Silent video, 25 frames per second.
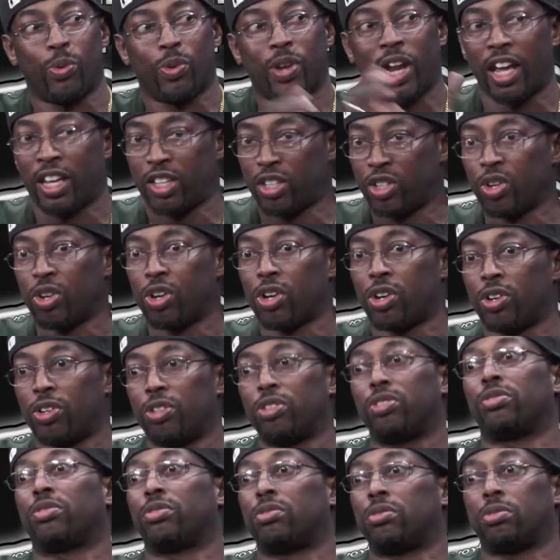like, you're
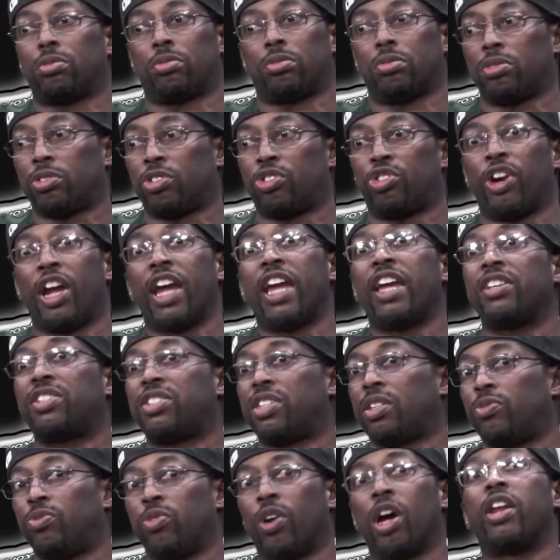
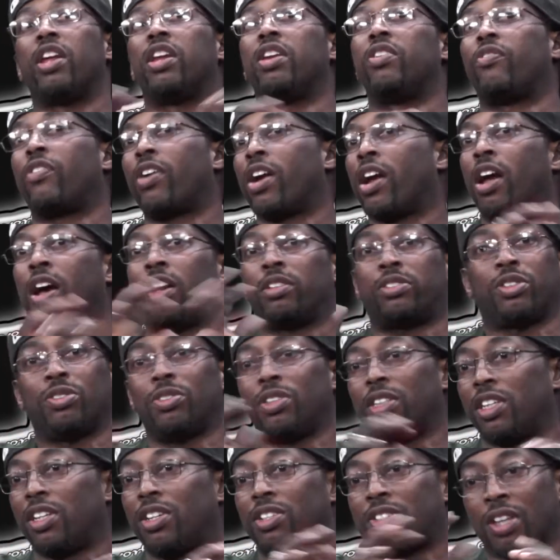crazy, running around,
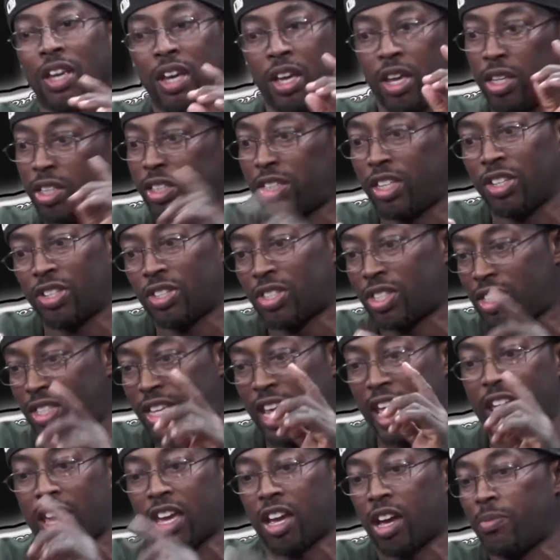doing this
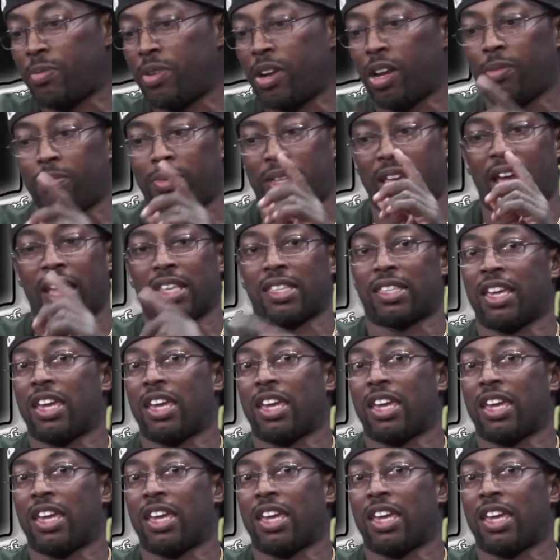day coming up, that day,